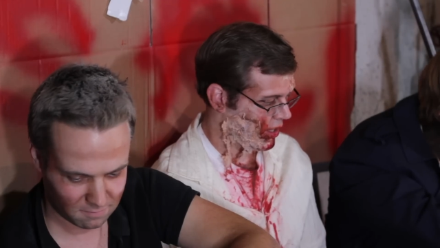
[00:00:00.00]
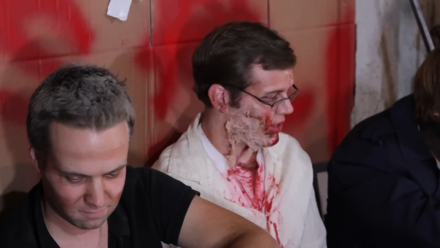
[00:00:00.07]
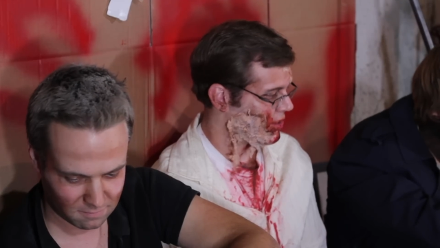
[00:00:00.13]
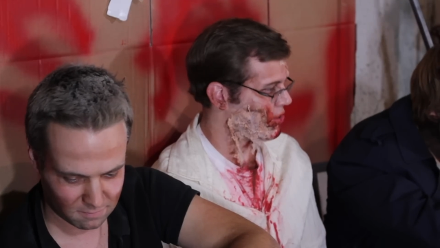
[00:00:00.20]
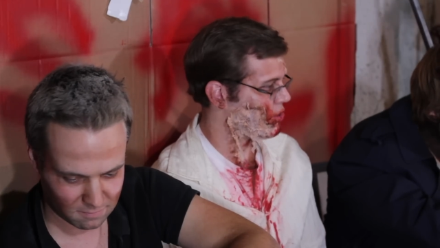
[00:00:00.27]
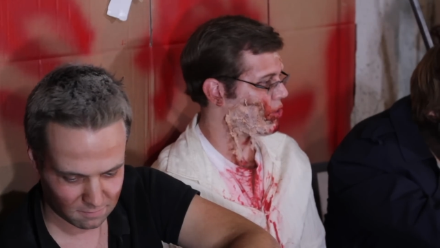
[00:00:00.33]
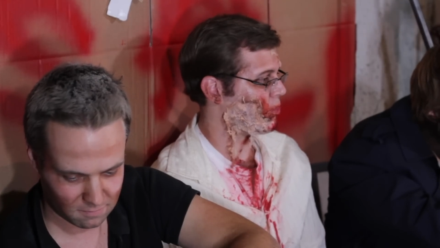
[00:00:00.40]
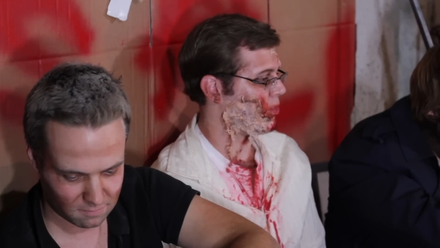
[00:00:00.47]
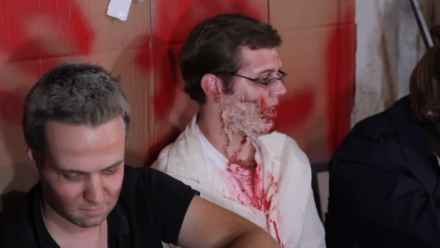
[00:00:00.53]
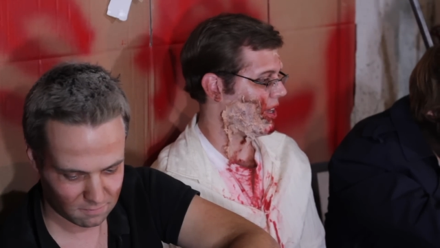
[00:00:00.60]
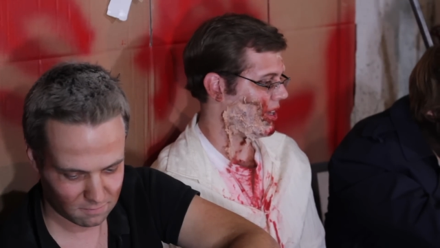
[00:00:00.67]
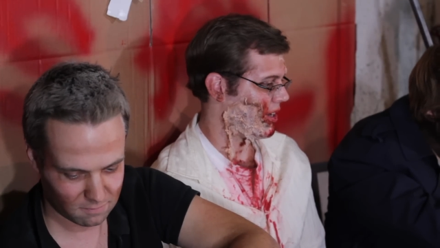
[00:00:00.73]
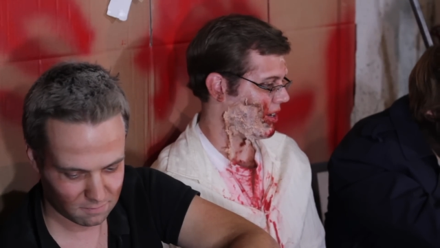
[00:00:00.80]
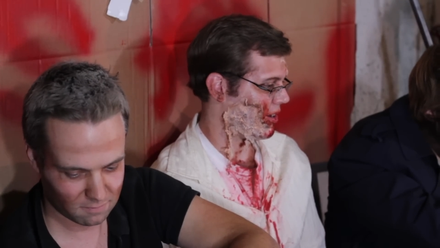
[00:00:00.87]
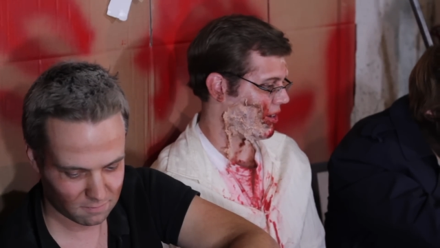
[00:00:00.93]

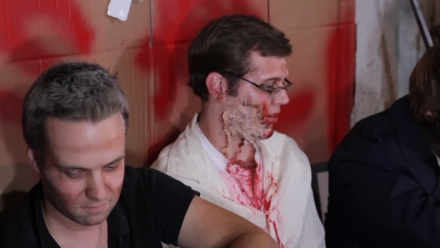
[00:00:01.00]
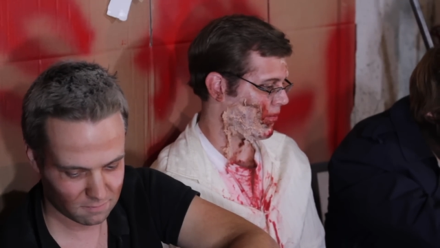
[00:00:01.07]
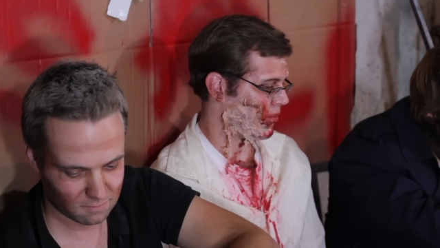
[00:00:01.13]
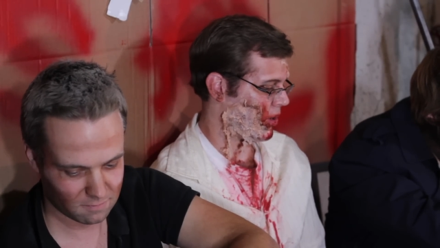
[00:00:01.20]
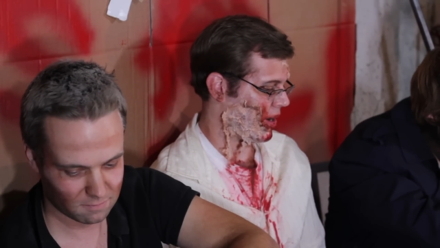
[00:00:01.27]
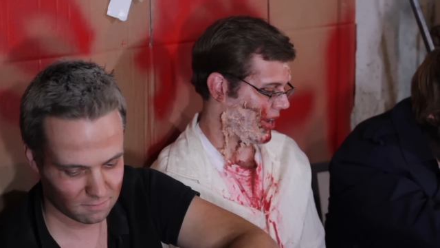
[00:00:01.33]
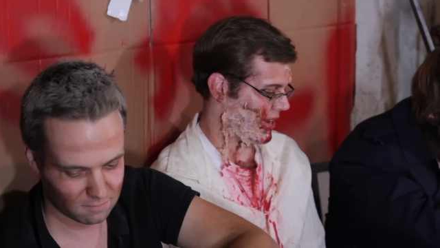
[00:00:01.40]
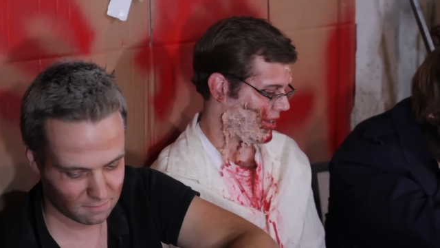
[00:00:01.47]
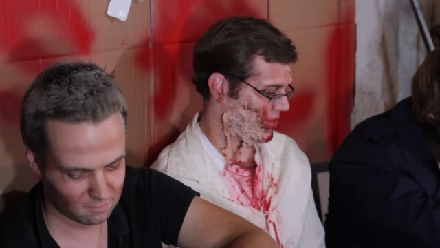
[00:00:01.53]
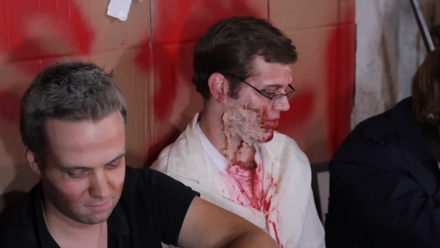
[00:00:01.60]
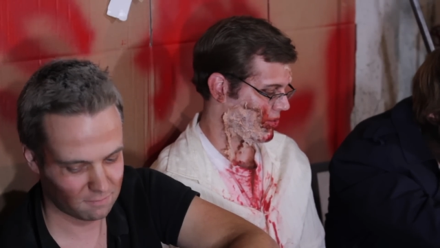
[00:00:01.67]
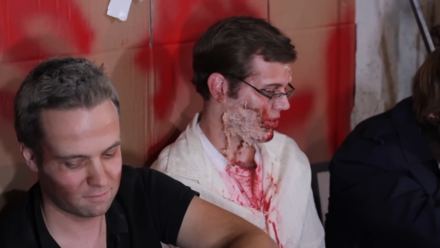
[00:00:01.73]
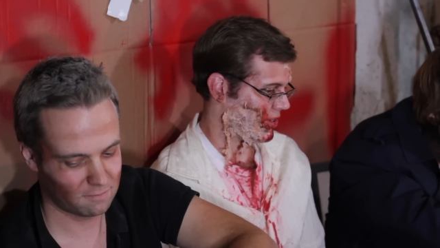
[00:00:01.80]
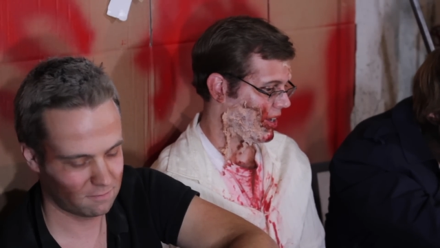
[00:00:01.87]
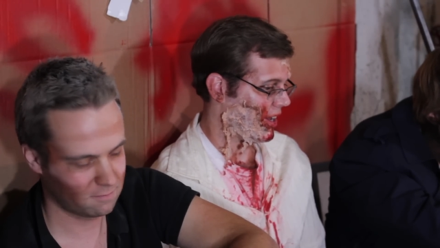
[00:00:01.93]
Speaker 1: Speaking of brains,
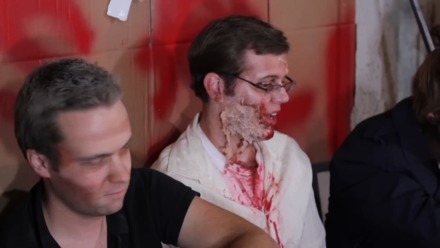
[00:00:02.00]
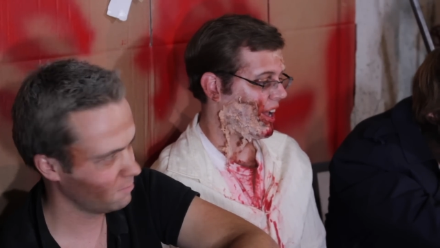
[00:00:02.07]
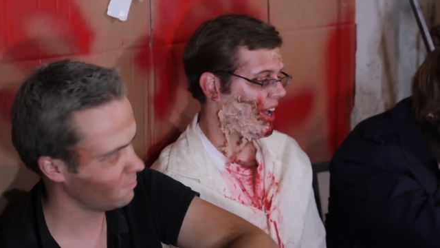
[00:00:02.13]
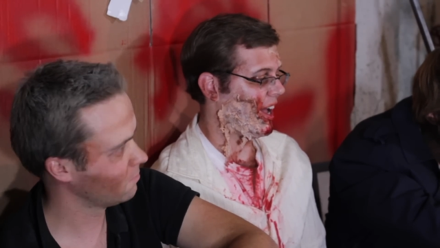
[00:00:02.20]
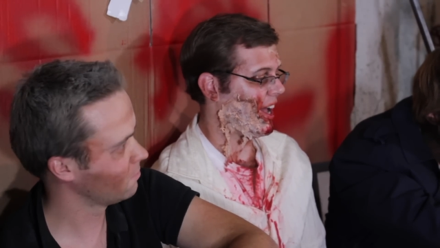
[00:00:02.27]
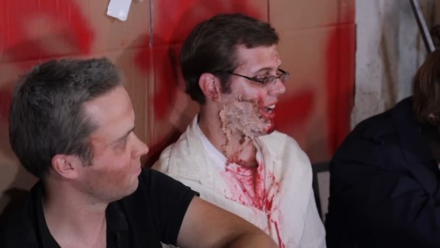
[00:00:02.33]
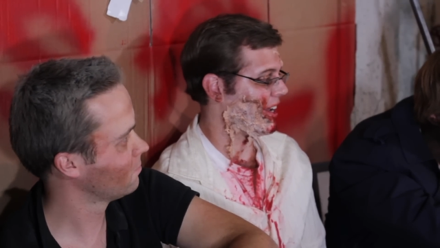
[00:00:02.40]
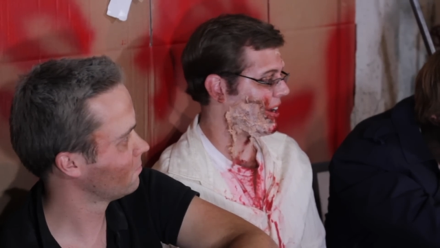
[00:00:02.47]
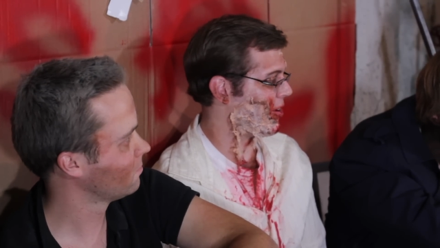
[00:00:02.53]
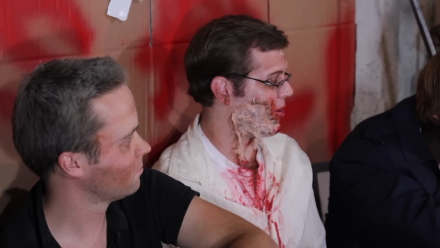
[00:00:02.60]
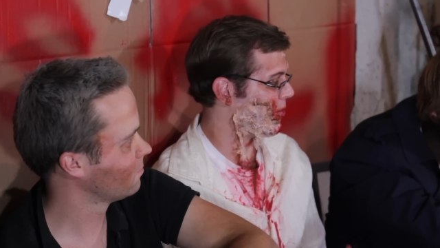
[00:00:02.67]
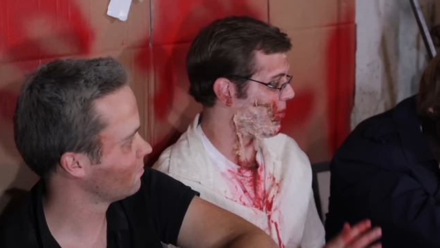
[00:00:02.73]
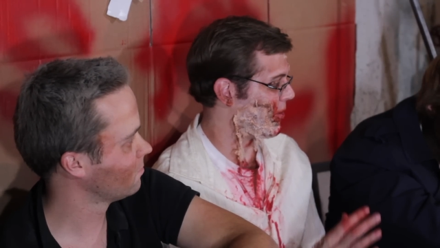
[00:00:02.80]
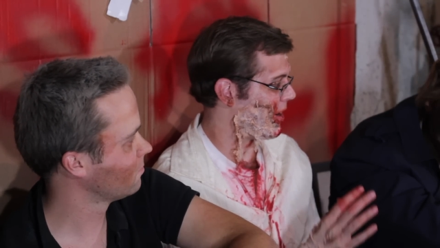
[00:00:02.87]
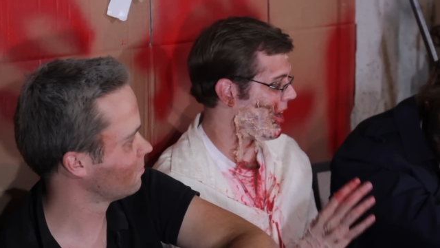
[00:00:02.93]
I could
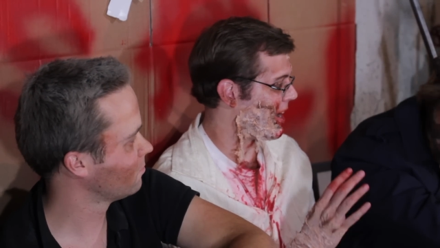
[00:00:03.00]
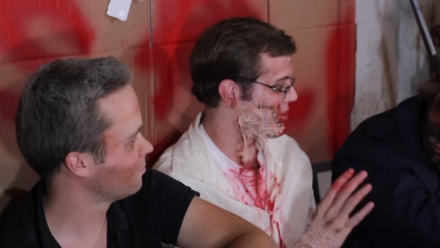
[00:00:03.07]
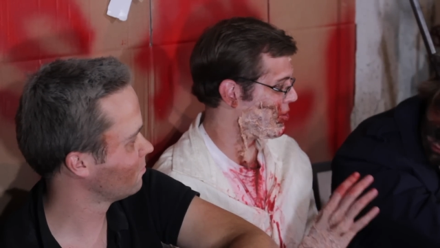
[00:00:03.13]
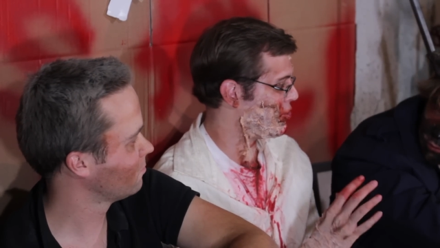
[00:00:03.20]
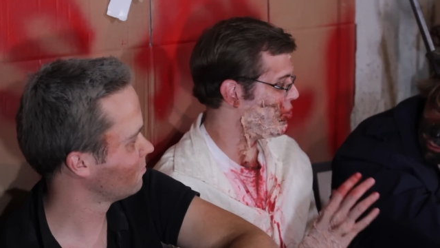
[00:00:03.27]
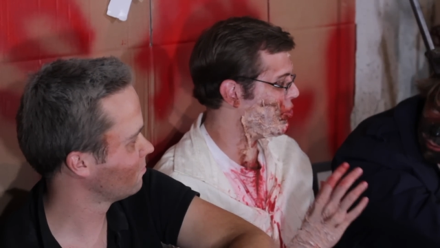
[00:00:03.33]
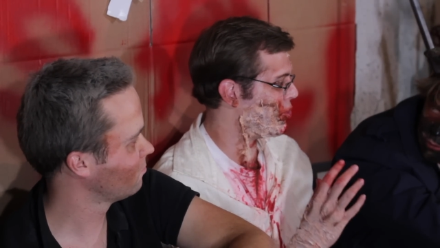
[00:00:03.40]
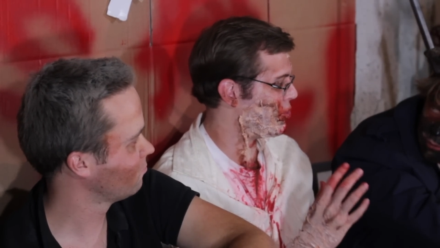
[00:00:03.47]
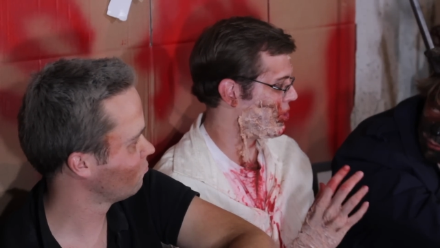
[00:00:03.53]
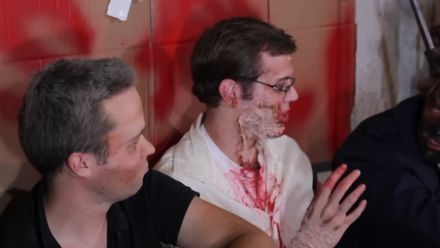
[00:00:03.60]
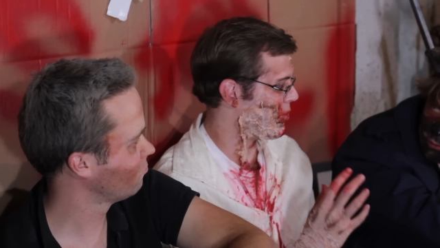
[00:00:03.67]
go for a nice juicy